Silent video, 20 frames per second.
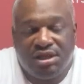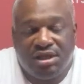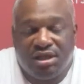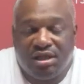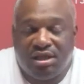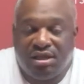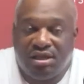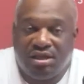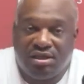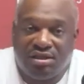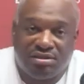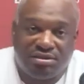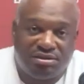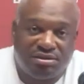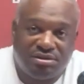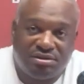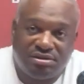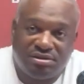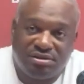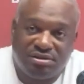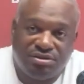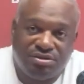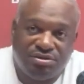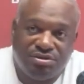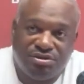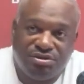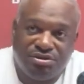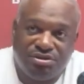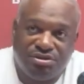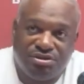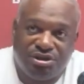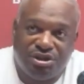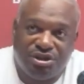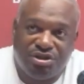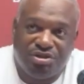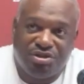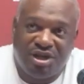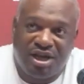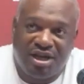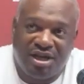Oh,
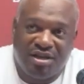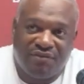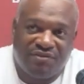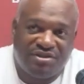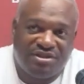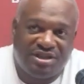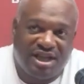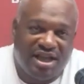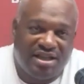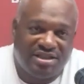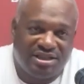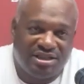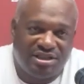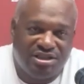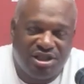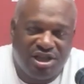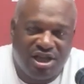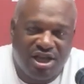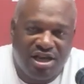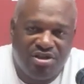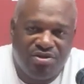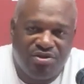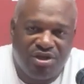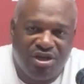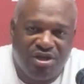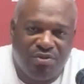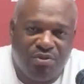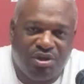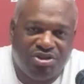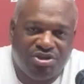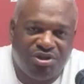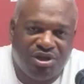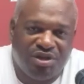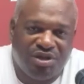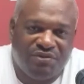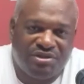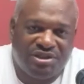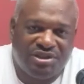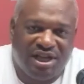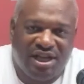you got to emphasize it. You get what you
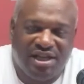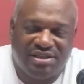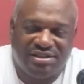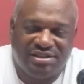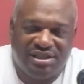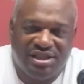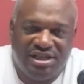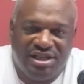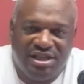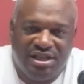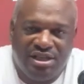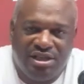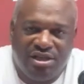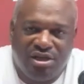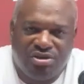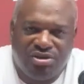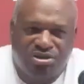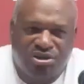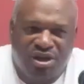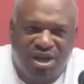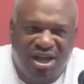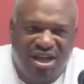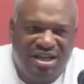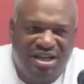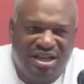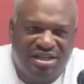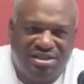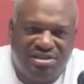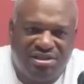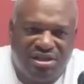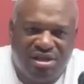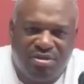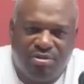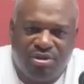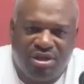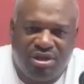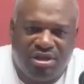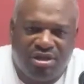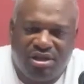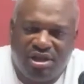emphasize. So it hadn't necessarily
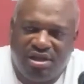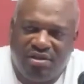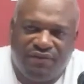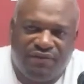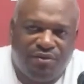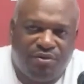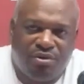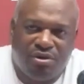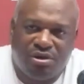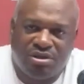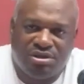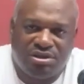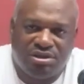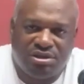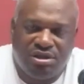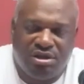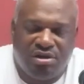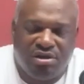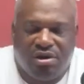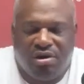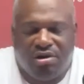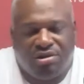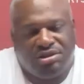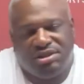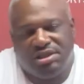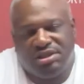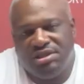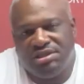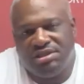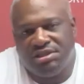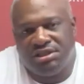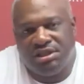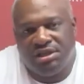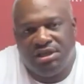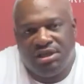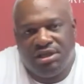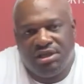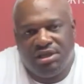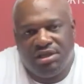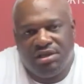been a thing for us, all season.
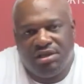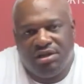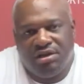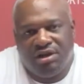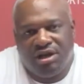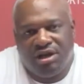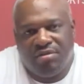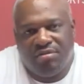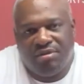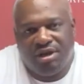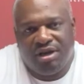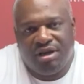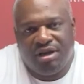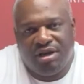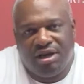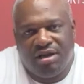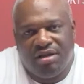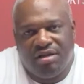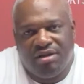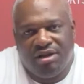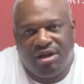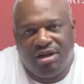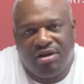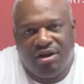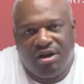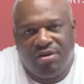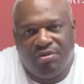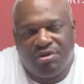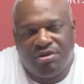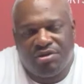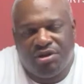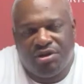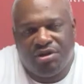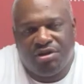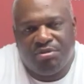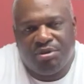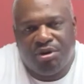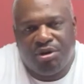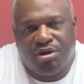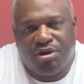That we turned the
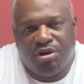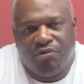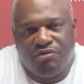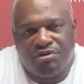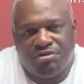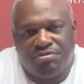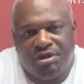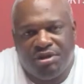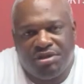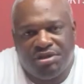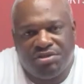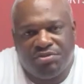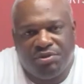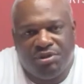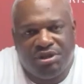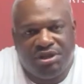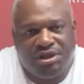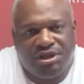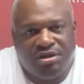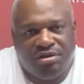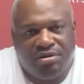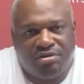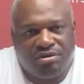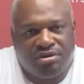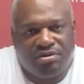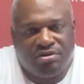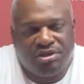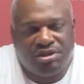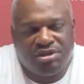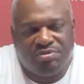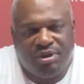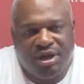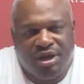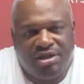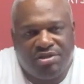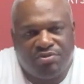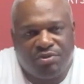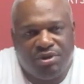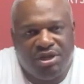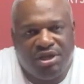ball over as much as we did on this
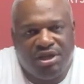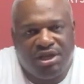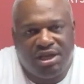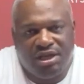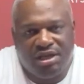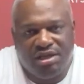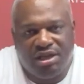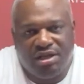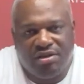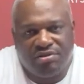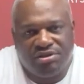past weekend.